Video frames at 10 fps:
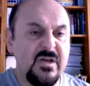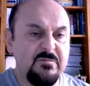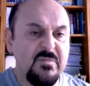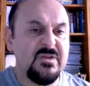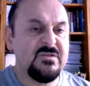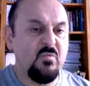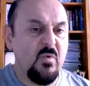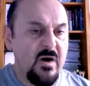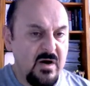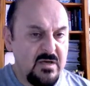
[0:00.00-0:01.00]
means
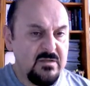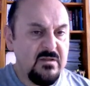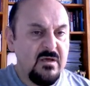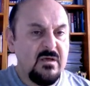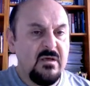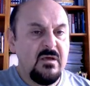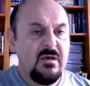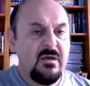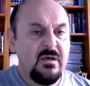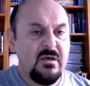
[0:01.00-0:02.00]
1.
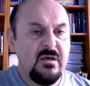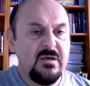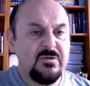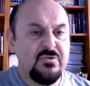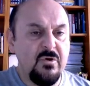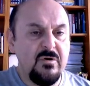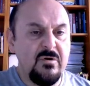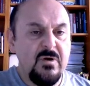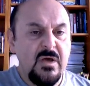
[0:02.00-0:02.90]
So